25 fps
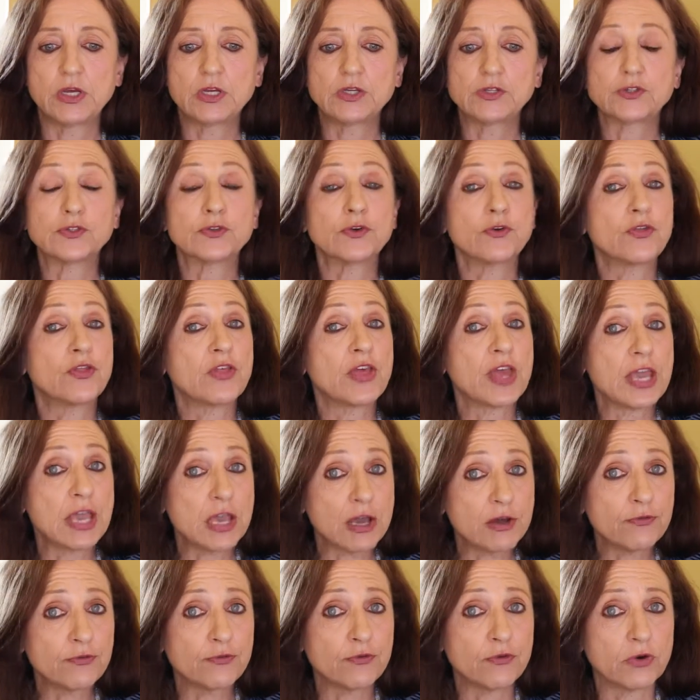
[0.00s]
So
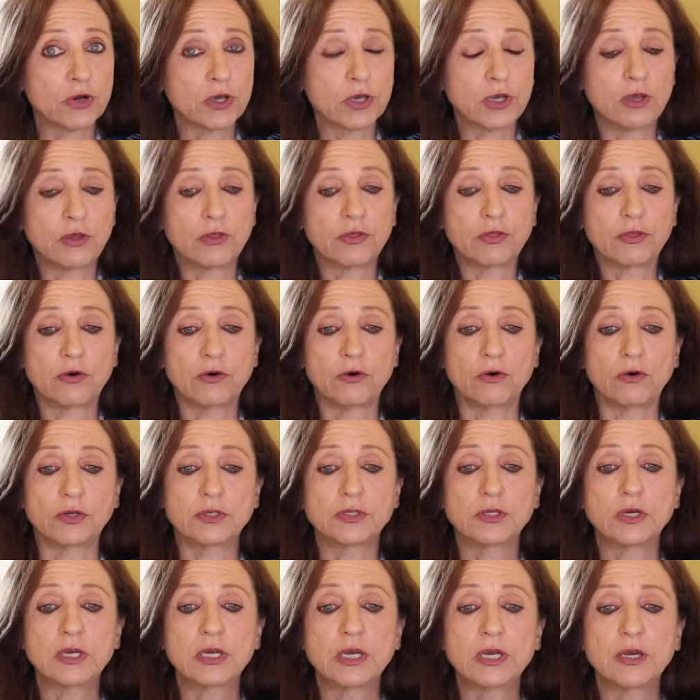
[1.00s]
therefore, he thought,